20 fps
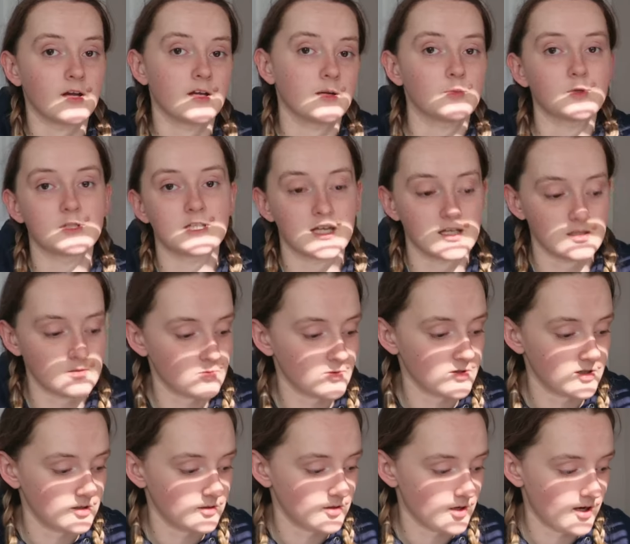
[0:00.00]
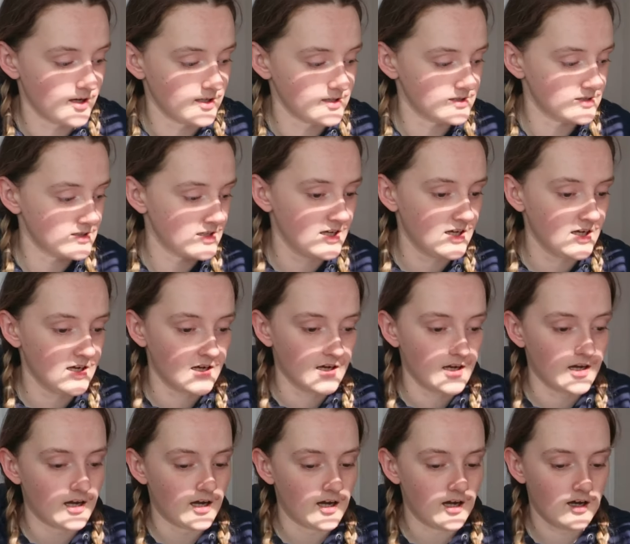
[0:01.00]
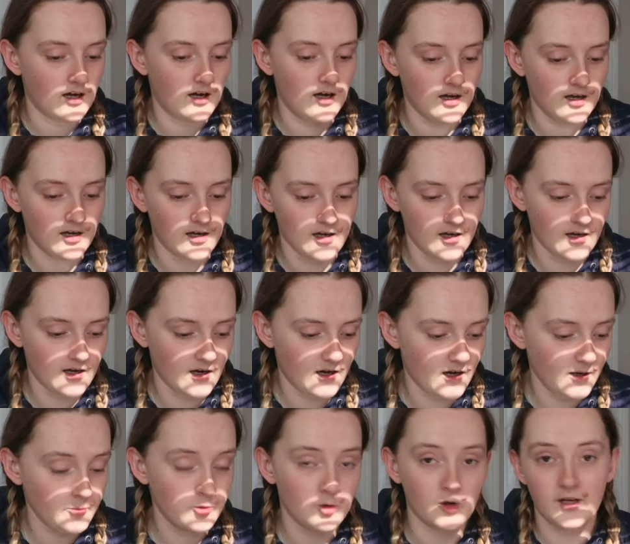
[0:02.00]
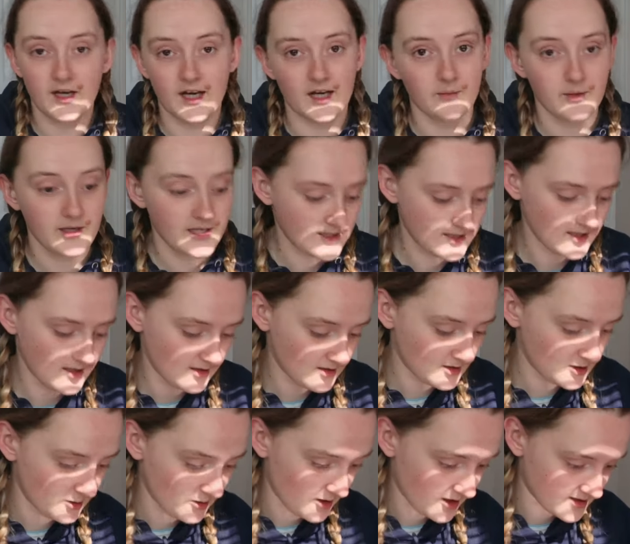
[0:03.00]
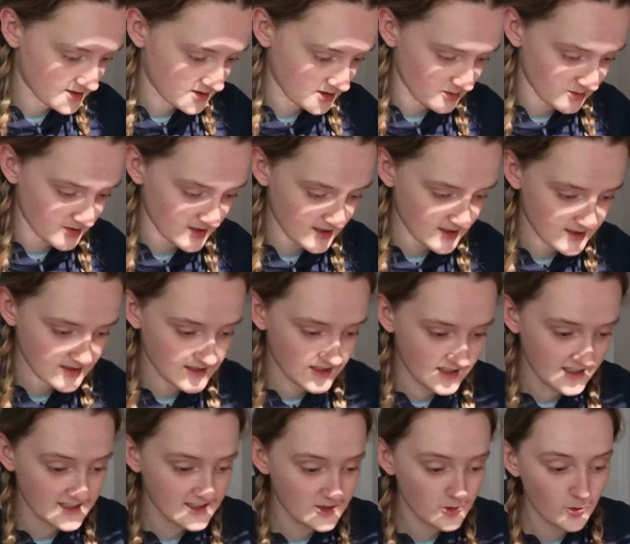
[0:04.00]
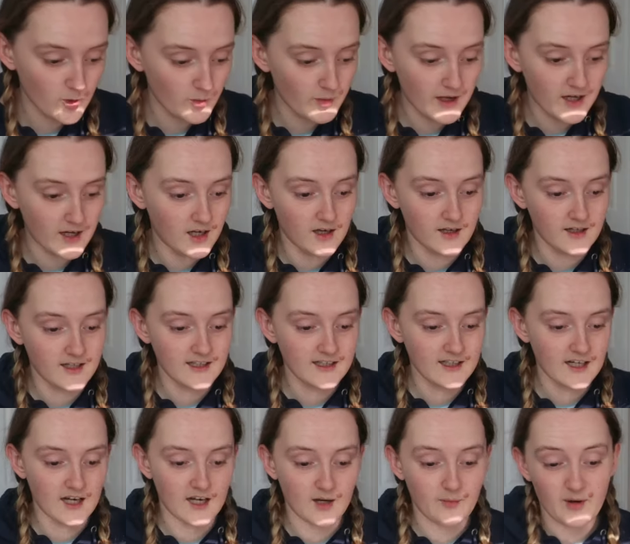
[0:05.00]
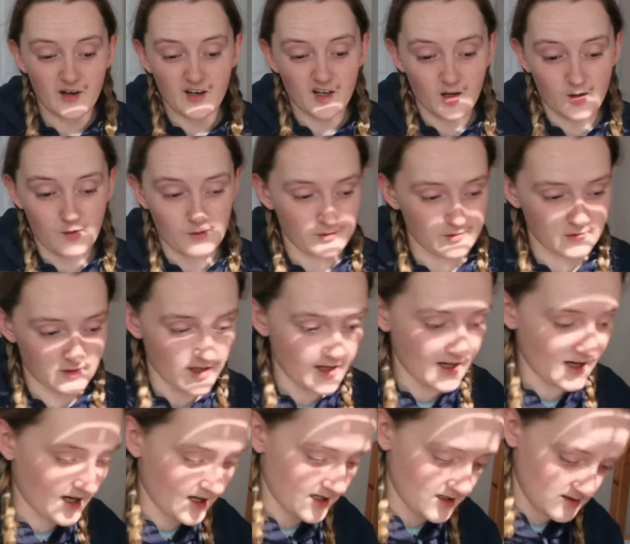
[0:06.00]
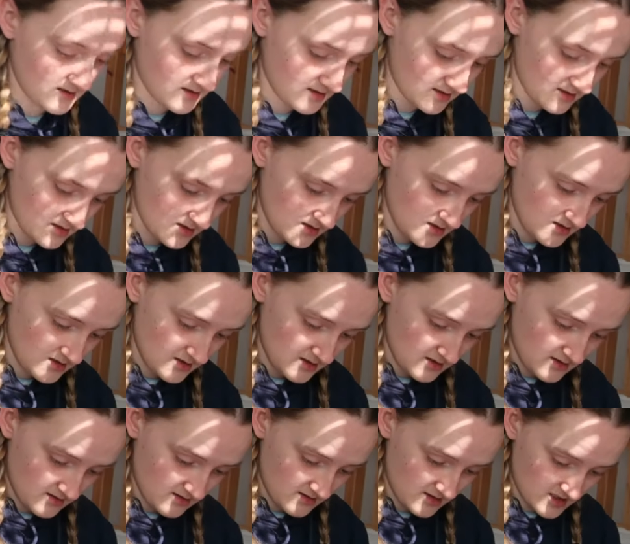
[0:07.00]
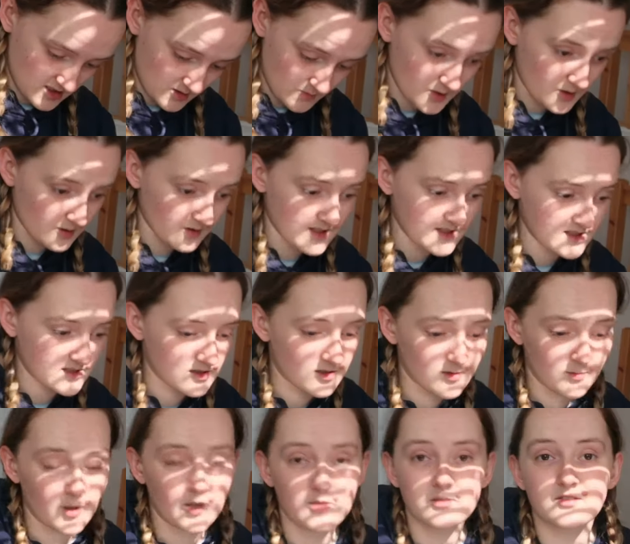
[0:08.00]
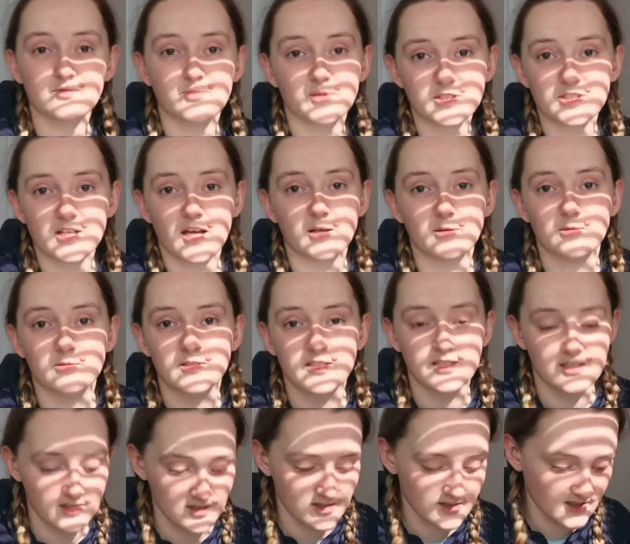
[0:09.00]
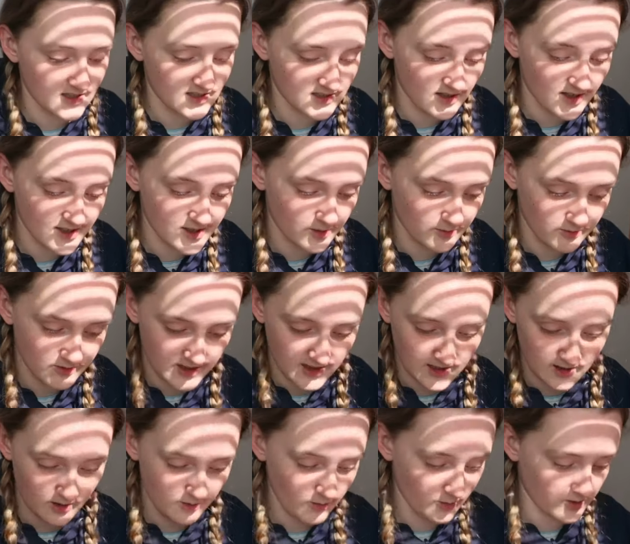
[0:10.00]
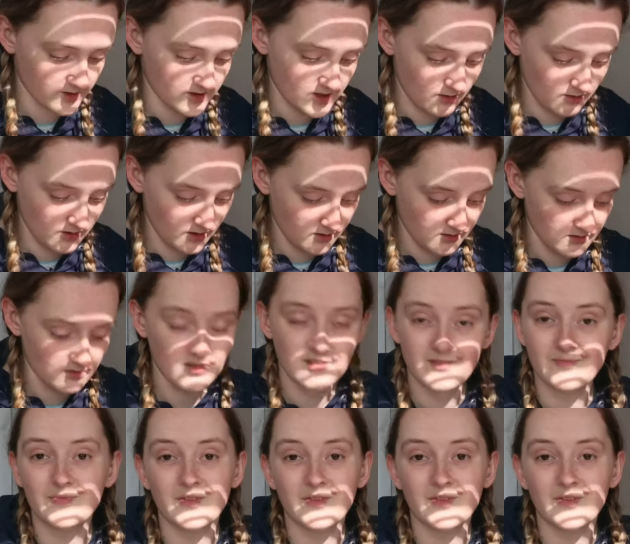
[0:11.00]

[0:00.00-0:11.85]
going to pretend with you guys. I'm not an animator, you guys know this. It's all about learning and about going for it, and to be honest, most of my channel is just this. I don't really know what's going on.